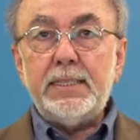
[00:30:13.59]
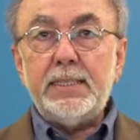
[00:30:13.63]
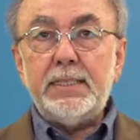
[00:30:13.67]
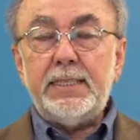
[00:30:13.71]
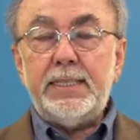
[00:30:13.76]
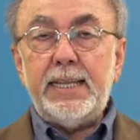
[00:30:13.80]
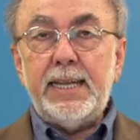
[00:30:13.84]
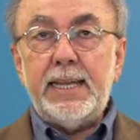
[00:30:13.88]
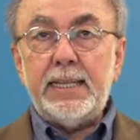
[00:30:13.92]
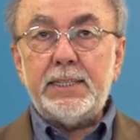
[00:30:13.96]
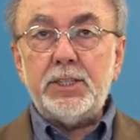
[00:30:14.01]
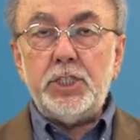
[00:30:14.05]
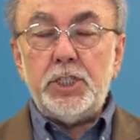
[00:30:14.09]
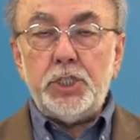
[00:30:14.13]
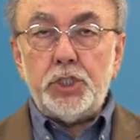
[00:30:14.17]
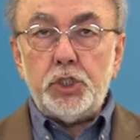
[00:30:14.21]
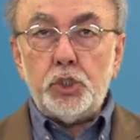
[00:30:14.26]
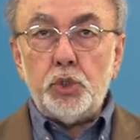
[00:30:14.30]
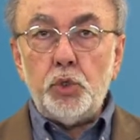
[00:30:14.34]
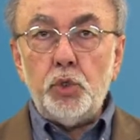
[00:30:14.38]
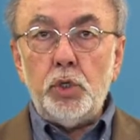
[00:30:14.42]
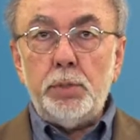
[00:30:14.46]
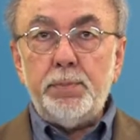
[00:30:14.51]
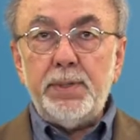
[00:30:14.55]
that
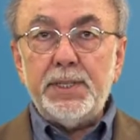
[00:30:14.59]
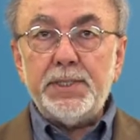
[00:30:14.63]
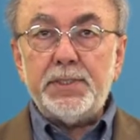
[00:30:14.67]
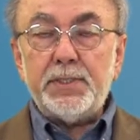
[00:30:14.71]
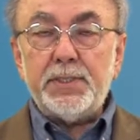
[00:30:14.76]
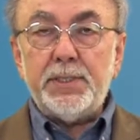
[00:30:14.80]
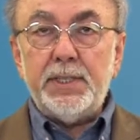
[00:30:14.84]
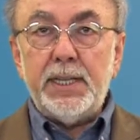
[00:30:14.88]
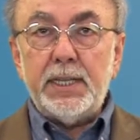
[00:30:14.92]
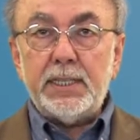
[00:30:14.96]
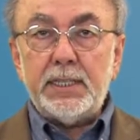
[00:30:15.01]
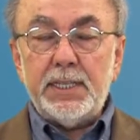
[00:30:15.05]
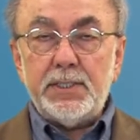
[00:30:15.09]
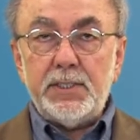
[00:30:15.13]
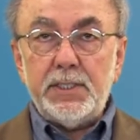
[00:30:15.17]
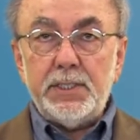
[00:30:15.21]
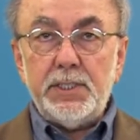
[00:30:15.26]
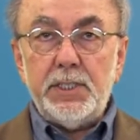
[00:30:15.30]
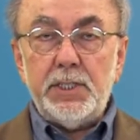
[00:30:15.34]
disturbance that is